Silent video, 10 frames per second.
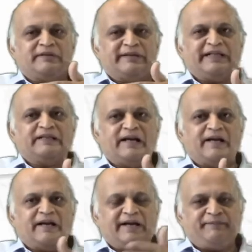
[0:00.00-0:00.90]
death
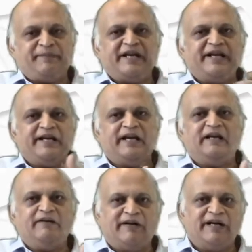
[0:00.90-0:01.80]
ligand, a
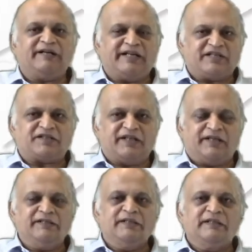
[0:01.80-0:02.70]
PDL1
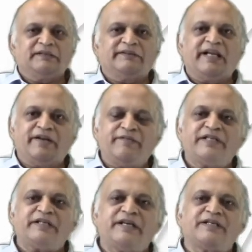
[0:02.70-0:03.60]
testing, then in
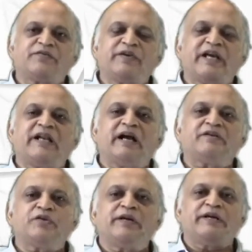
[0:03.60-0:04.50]
which case we can
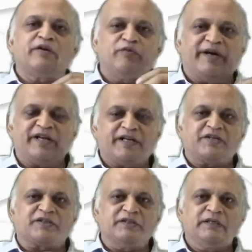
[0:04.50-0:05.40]
actually give
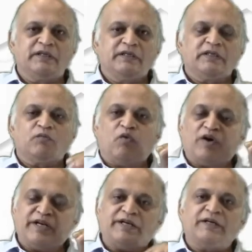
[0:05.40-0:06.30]
medication.
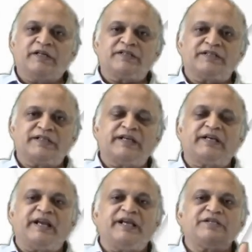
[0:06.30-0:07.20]
What it does is
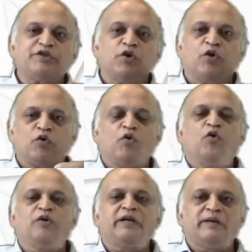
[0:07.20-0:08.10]
it trains your
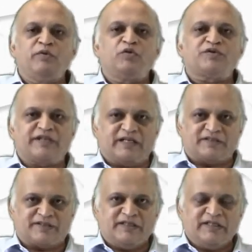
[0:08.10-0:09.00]
own immune
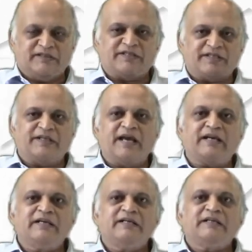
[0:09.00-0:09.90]
cells. This is
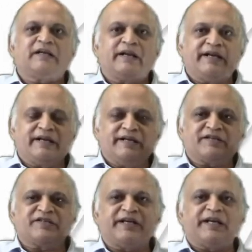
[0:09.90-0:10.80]
like training in
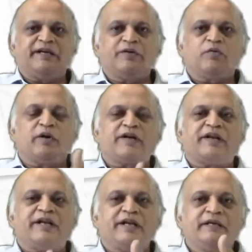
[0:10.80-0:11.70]
a city. You are
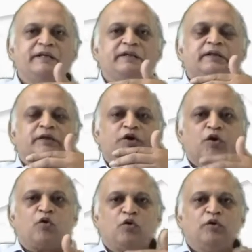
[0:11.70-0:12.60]
training
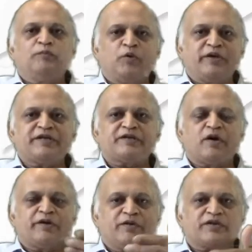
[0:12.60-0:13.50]
your own police
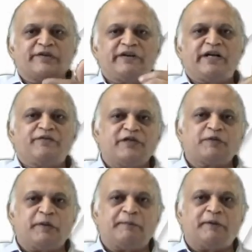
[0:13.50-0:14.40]
or your civil
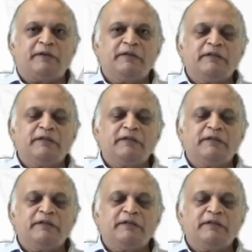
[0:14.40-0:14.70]
defense people